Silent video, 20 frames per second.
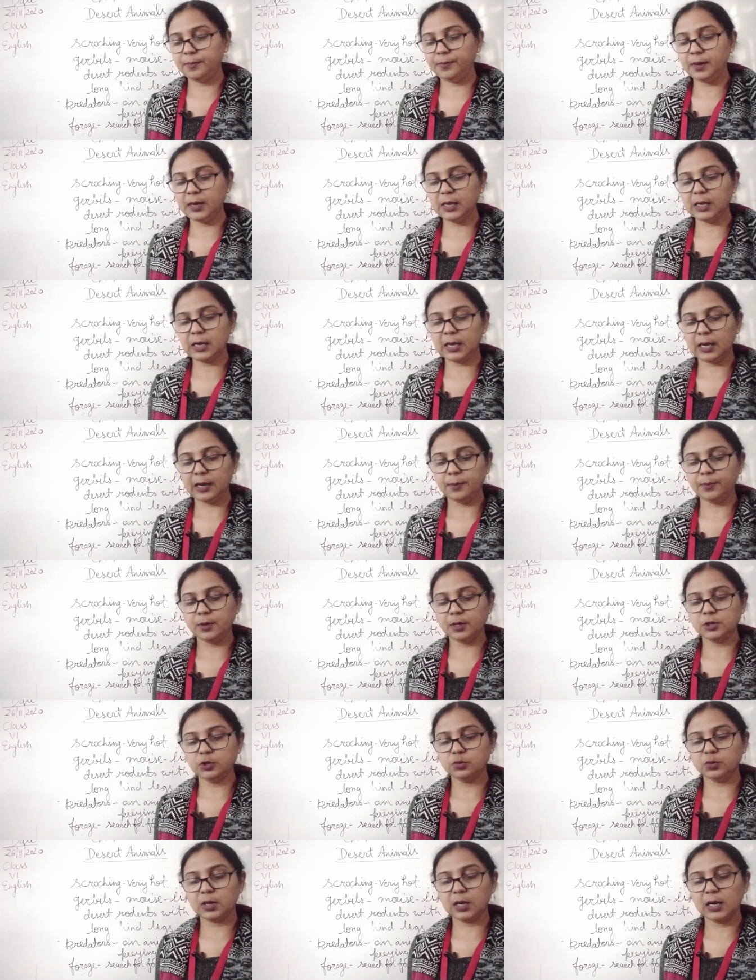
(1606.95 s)
being able
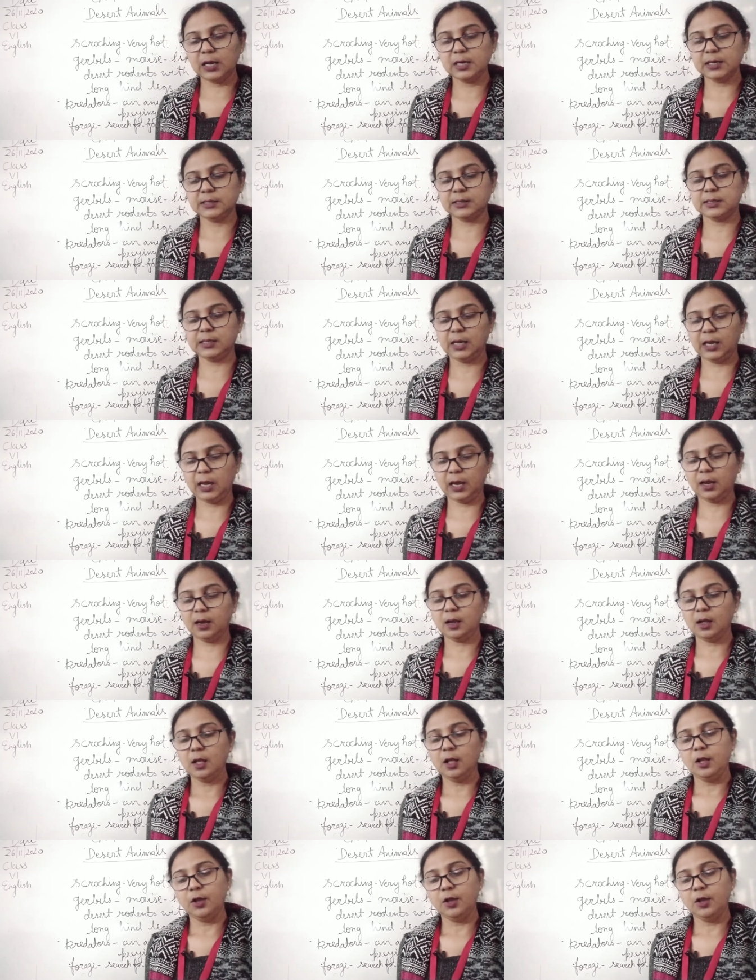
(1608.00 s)
to kill a snake